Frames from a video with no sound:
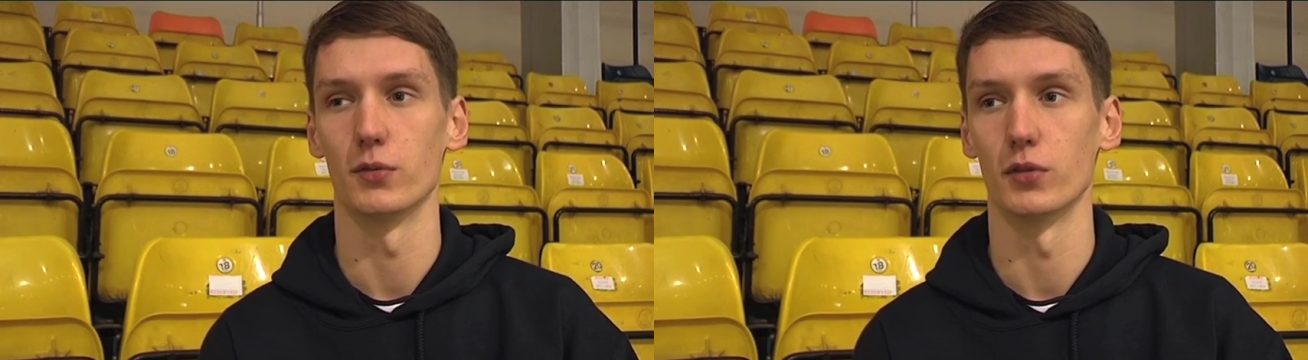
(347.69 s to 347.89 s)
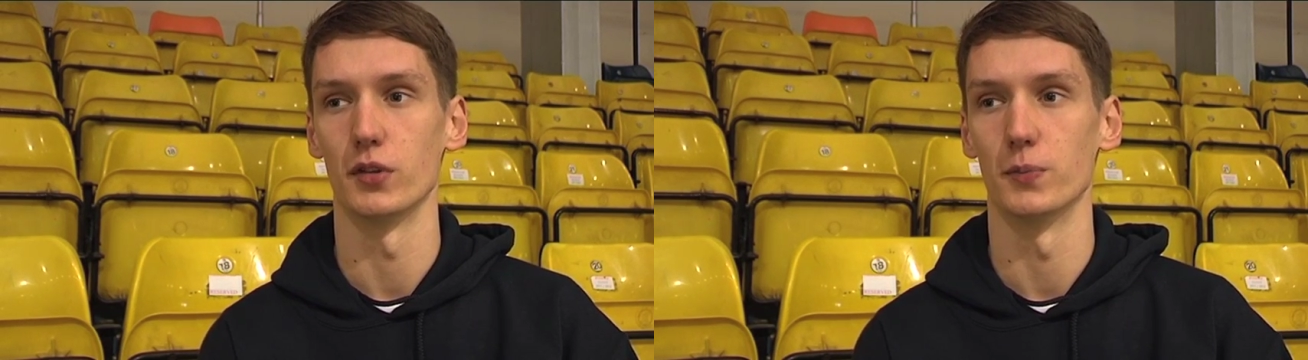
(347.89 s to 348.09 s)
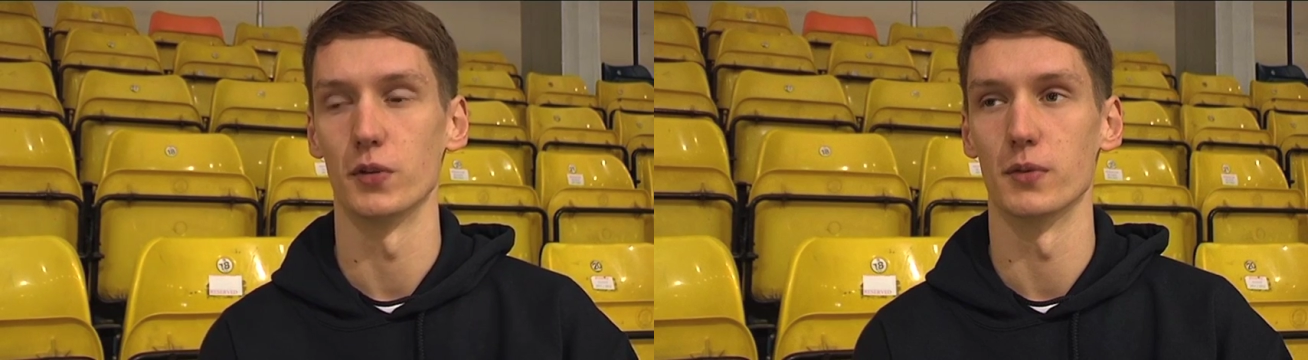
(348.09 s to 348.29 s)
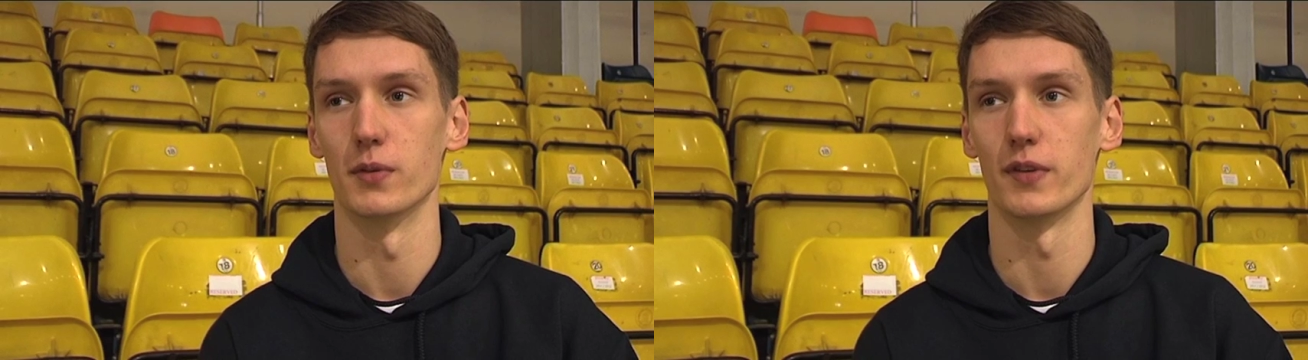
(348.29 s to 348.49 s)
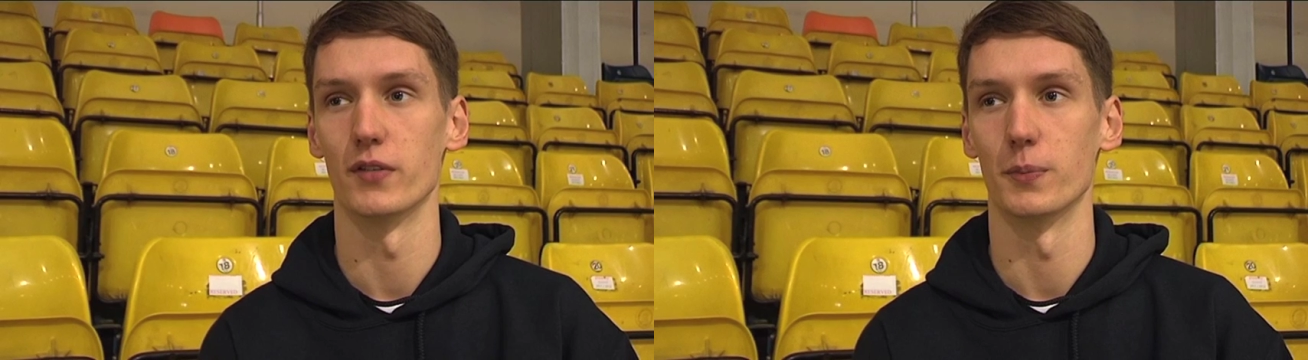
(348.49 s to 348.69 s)
so he'd probably be
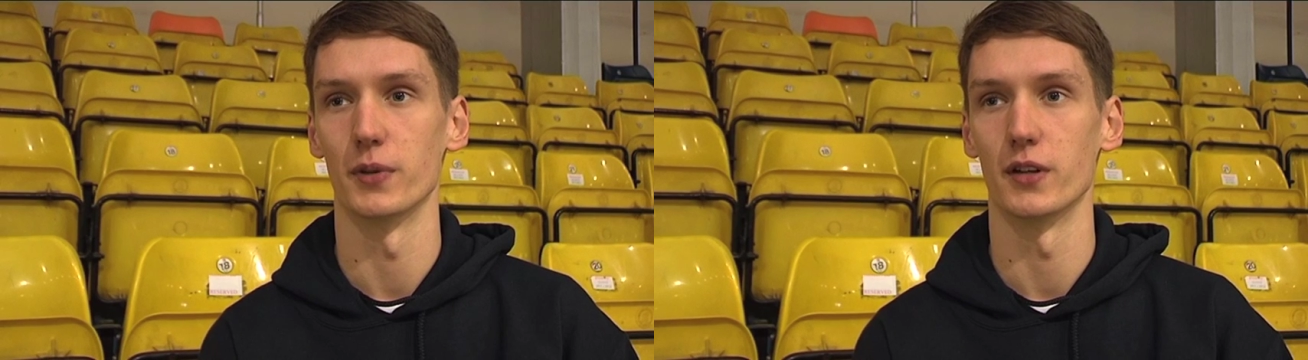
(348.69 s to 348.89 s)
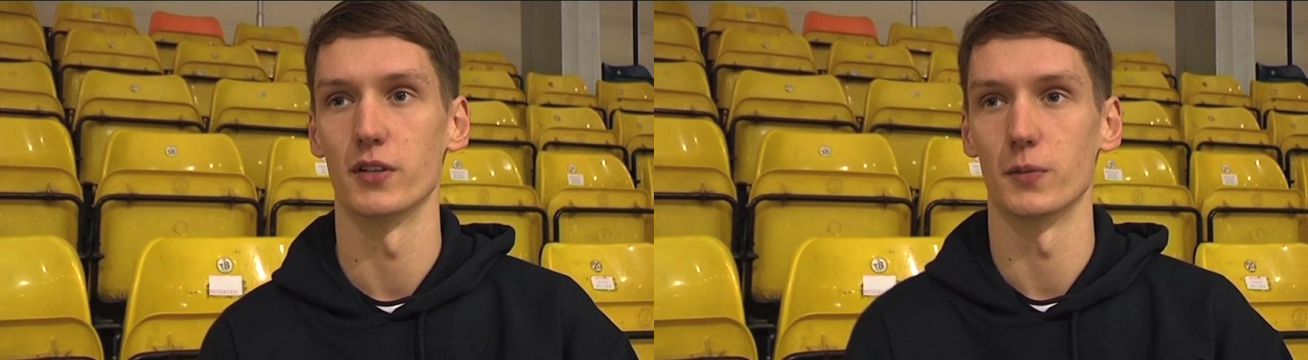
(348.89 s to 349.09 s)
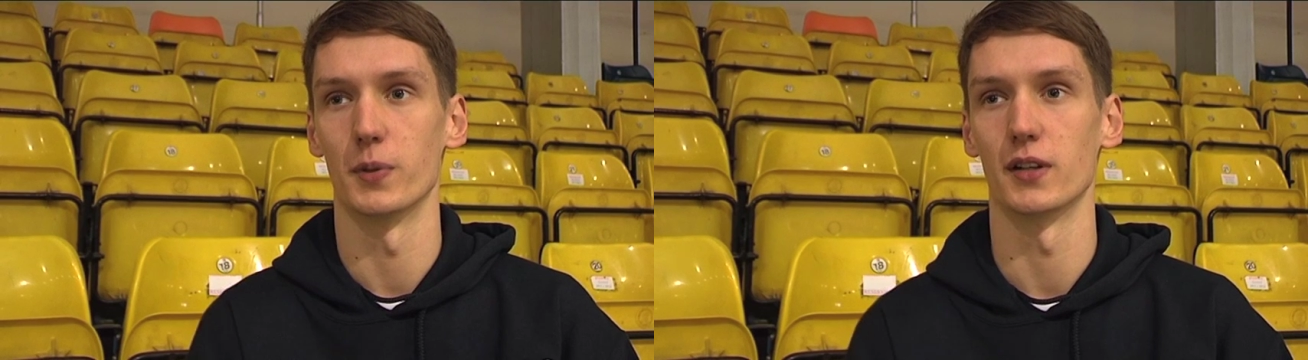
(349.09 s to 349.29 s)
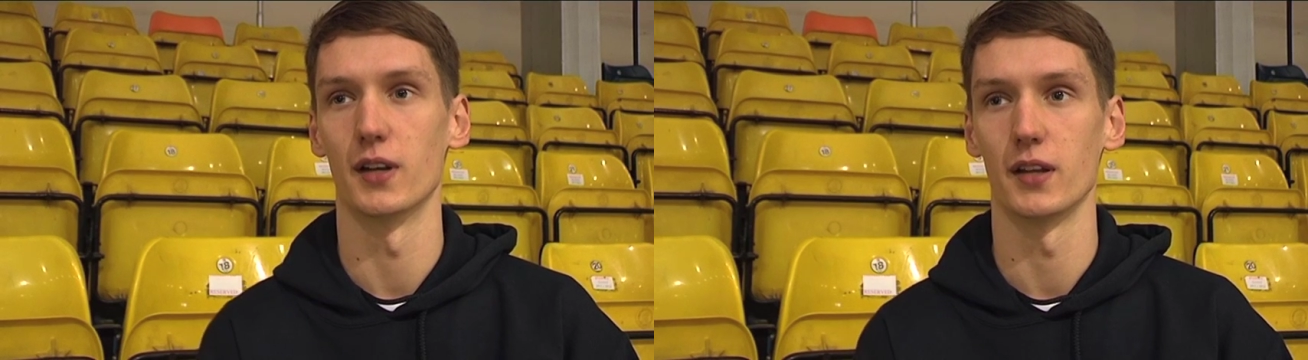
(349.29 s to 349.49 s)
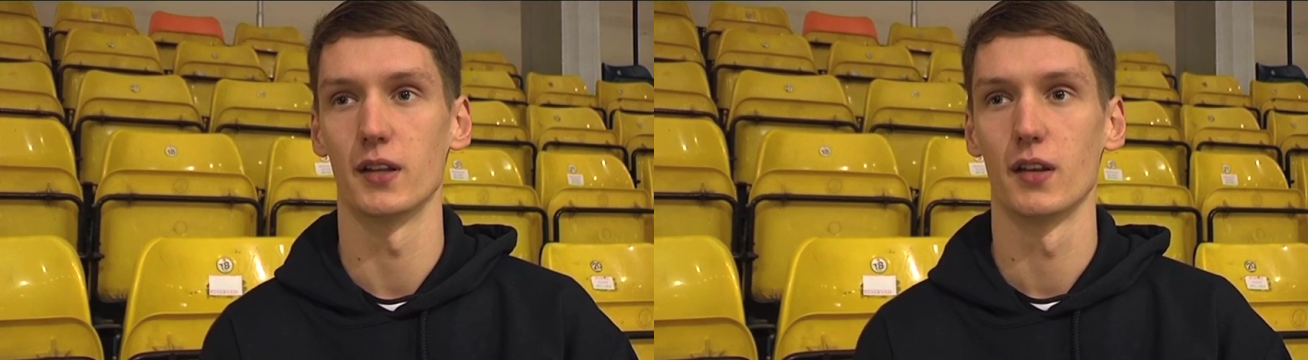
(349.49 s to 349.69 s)
my favourite player. He's a big
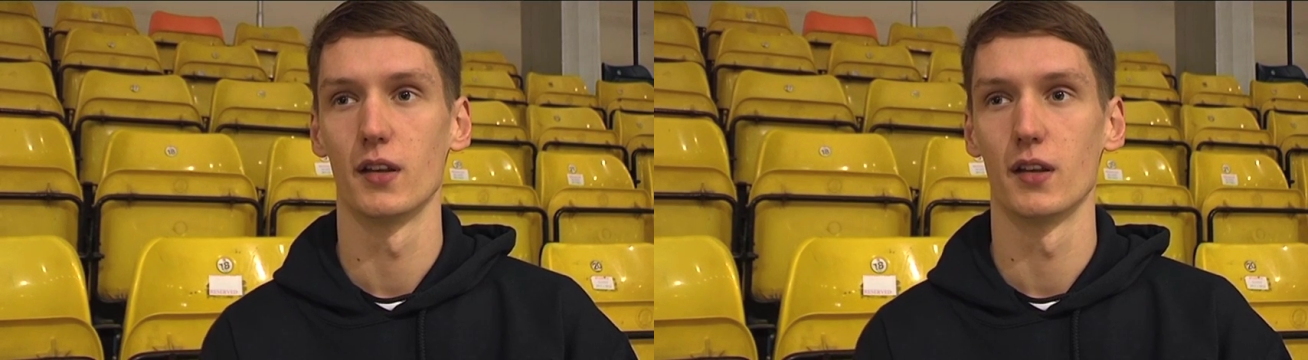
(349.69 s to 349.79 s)
guy